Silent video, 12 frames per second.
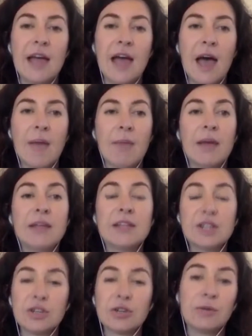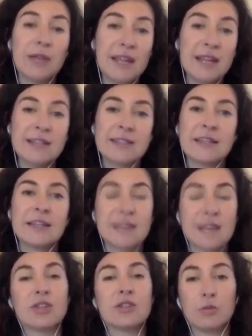additional needs
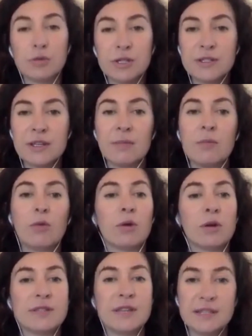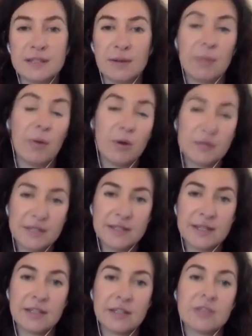such as autism or a sensory
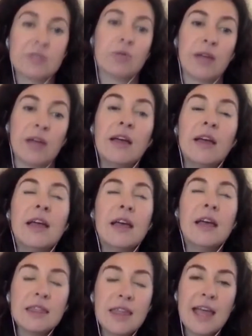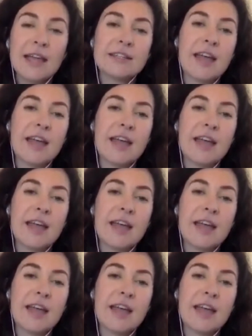processing disorder, that